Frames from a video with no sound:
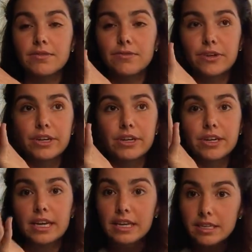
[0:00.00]
for
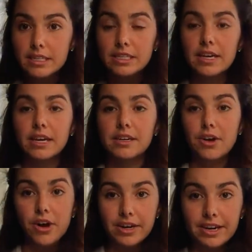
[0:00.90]
kids and
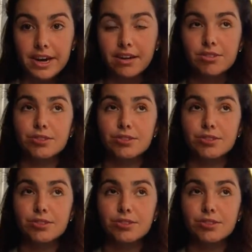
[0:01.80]
cardiac.